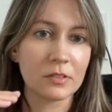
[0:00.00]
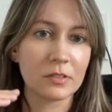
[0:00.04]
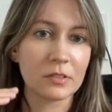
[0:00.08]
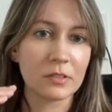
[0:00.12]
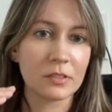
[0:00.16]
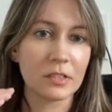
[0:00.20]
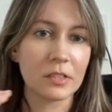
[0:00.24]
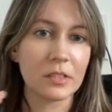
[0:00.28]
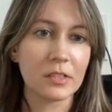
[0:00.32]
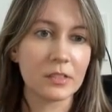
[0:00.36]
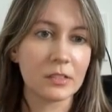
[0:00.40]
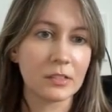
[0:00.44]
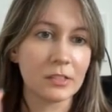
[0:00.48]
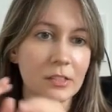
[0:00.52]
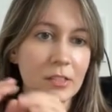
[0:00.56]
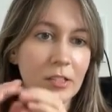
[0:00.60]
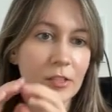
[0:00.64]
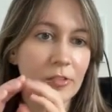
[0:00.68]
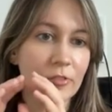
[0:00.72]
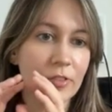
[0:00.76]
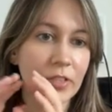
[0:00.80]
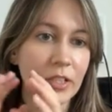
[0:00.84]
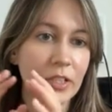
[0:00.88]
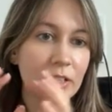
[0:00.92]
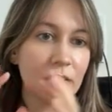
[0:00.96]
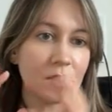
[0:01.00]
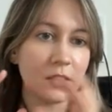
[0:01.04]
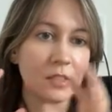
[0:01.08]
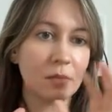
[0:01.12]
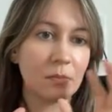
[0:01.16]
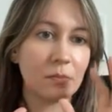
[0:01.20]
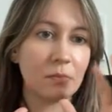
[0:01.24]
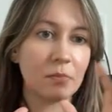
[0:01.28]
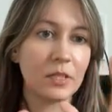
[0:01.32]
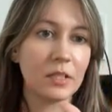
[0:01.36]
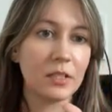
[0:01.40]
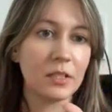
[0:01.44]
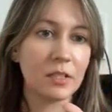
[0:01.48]
they read the
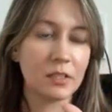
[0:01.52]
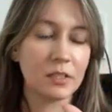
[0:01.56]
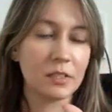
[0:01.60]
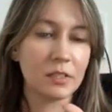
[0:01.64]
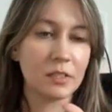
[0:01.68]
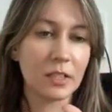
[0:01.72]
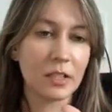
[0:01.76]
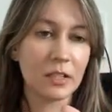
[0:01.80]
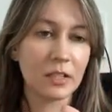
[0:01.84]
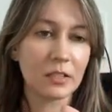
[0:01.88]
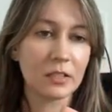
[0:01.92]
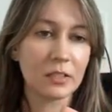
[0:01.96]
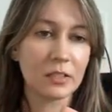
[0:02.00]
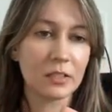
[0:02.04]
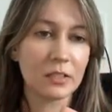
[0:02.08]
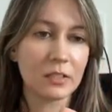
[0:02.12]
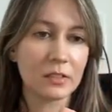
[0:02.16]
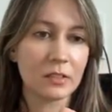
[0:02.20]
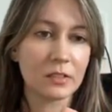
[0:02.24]
biggest text.